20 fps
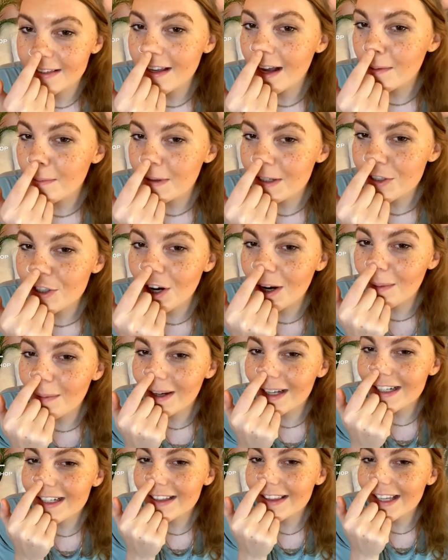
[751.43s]
sloppy job
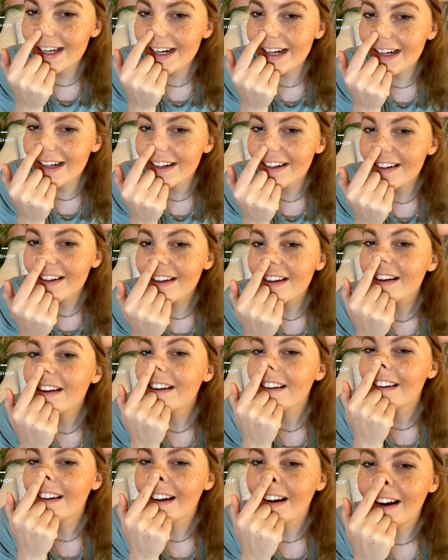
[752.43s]
I did there.
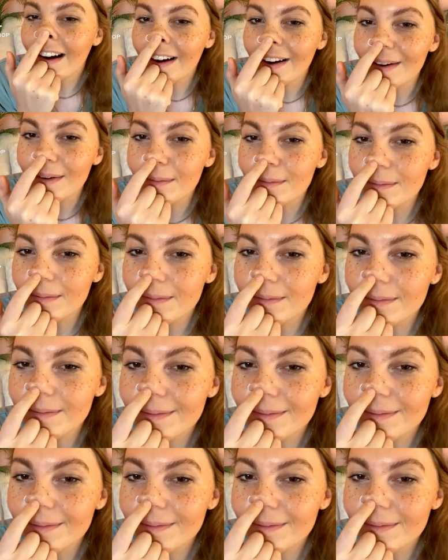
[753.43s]
Um,